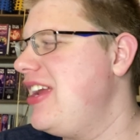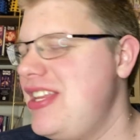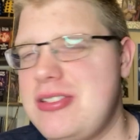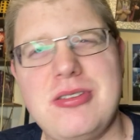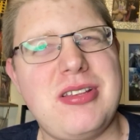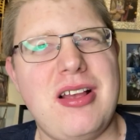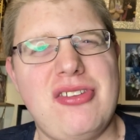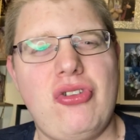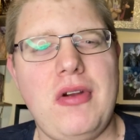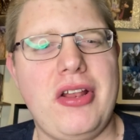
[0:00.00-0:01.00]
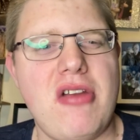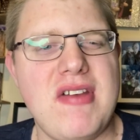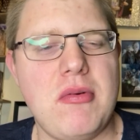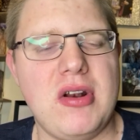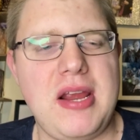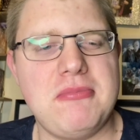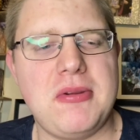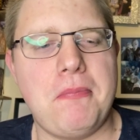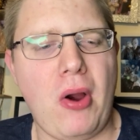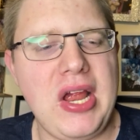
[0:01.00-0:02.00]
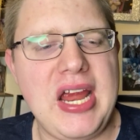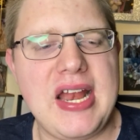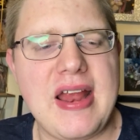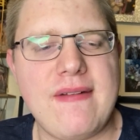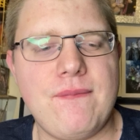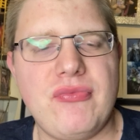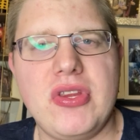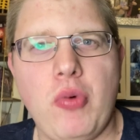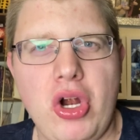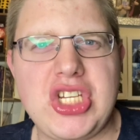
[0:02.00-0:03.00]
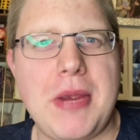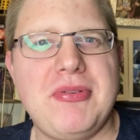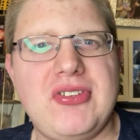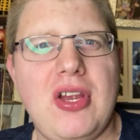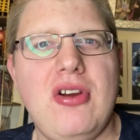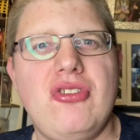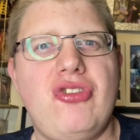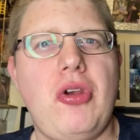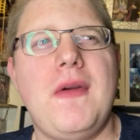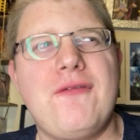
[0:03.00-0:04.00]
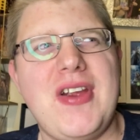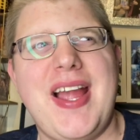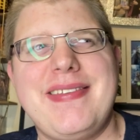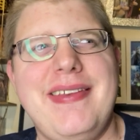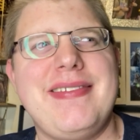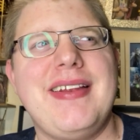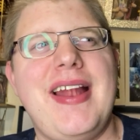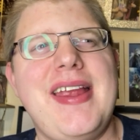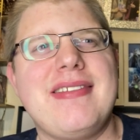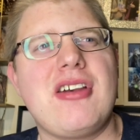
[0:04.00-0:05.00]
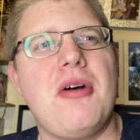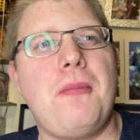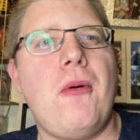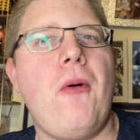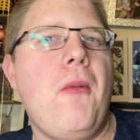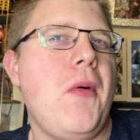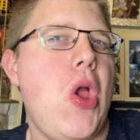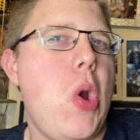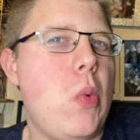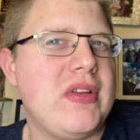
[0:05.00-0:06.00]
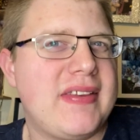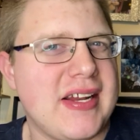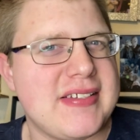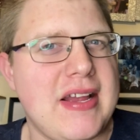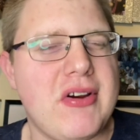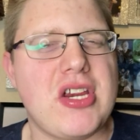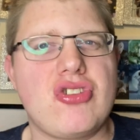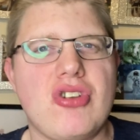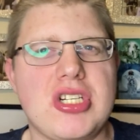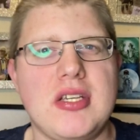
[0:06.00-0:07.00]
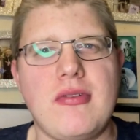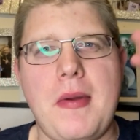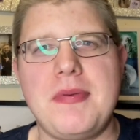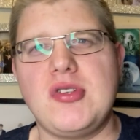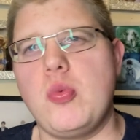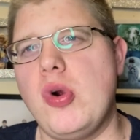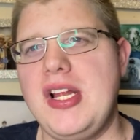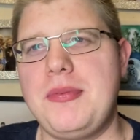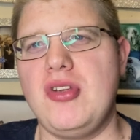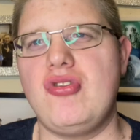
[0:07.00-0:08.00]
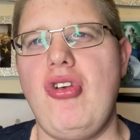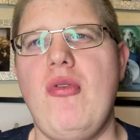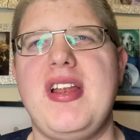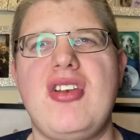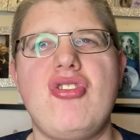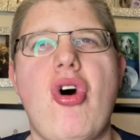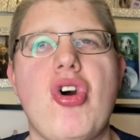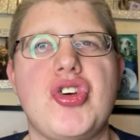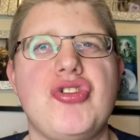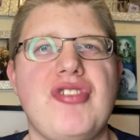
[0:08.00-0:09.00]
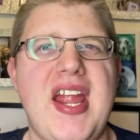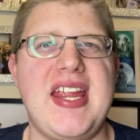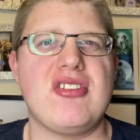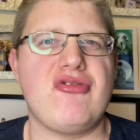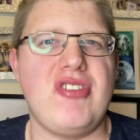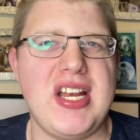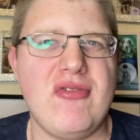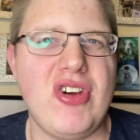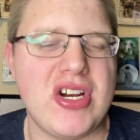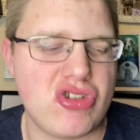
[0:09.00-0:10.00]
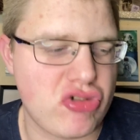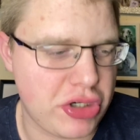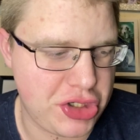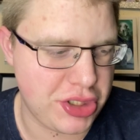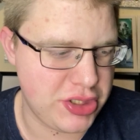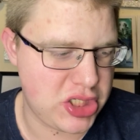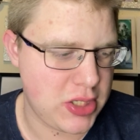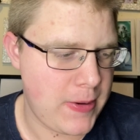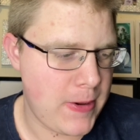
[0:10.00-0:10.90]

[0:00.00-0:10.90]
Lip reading: it's the start of the story. I don't really want him to buy it and then watch episodes 2 and 3 existing, and he's got a portal with the tallsnap reconstructions from episode 1 and episode 2, and they're not great reconstructions.